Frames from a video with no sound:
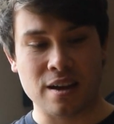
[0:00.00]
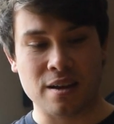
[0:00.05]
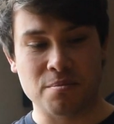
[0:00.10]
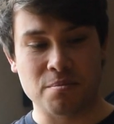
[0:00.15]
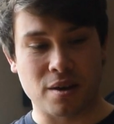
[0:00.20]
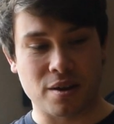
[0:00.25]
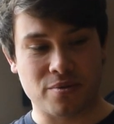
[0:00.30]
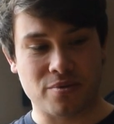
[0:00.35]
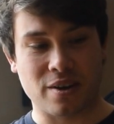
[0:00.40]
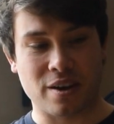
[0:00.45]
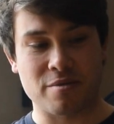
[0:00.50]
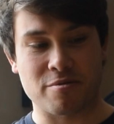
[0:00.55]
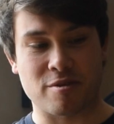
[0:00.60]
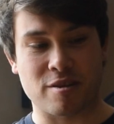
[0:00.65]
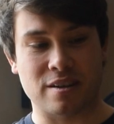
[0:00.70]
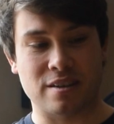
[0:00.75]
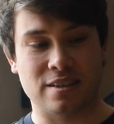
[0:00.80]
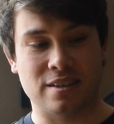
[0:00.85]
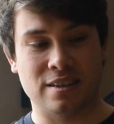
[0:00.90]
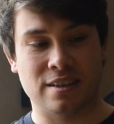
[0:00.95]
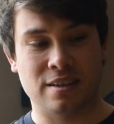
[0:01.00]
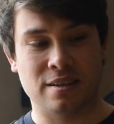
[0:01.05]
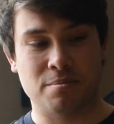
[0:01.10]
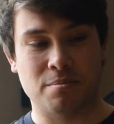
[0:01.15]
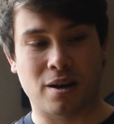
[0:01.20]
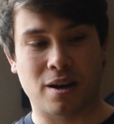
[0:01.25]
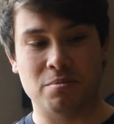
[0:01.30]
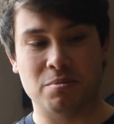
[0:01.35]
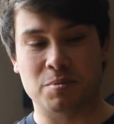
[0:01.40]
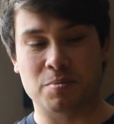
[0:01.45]
My favourite
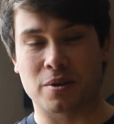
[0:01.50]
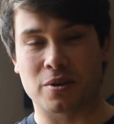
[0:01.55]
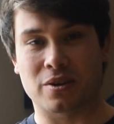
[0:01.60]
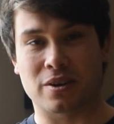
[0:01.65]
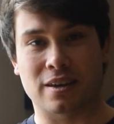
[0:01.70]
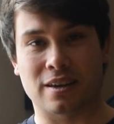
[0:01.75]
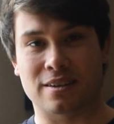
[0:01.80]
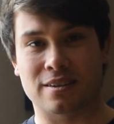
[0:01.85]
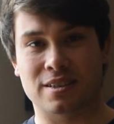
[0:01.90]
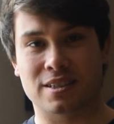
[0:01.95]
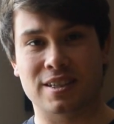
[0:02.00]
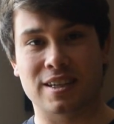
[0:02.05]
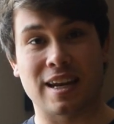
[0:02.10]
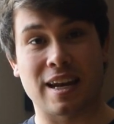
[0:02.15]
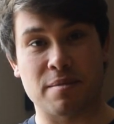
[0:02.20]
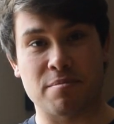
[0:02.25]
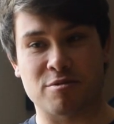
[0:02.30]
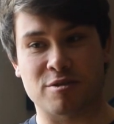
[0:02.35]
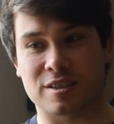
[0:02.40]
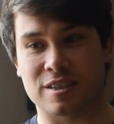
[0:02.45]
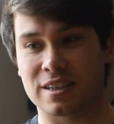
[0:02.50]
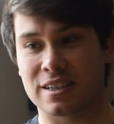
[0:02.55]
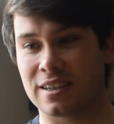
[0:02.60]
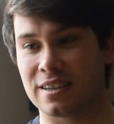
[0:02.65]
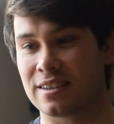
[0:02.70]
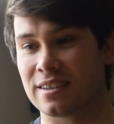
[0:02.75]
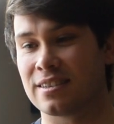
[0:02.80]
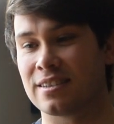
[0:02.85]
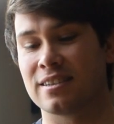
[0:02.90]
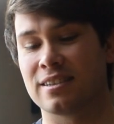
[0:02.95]
pipe smoking celebrity
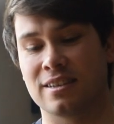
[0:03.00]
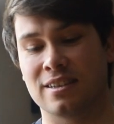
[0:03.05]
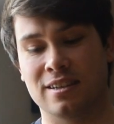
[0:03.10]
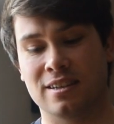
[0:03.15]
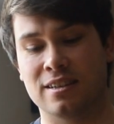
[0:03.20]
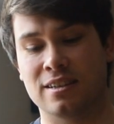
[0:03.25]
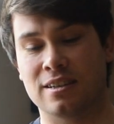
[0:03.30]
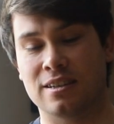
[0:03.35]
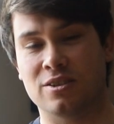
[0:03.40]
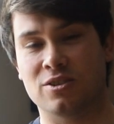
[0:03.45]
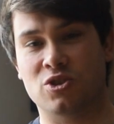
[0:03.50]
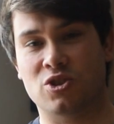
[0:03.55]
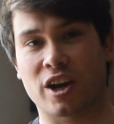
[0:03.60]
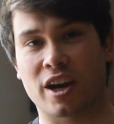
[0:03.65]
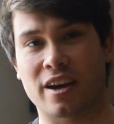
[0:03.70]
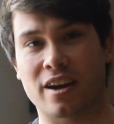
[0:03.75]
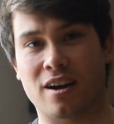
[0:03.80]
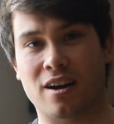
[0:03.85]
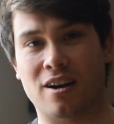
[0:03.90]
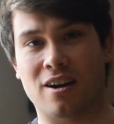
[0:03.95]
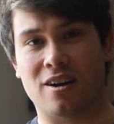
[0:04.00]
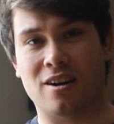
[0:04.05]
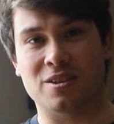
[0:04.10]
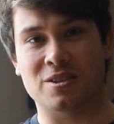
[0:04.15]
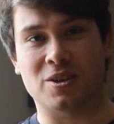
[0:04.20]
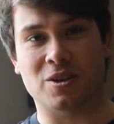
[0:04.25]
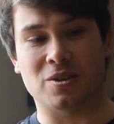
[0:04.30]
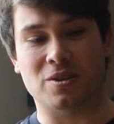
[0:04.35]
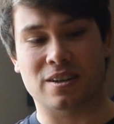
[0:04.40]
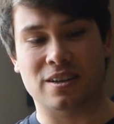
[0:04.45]
is R R
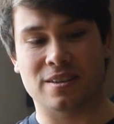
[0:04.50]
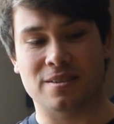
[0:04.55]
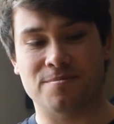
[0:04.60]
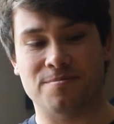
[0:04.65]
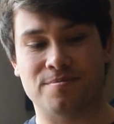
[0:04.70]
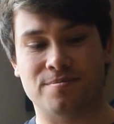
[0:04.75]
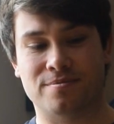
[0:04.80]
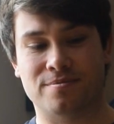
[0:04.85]
Tolkien,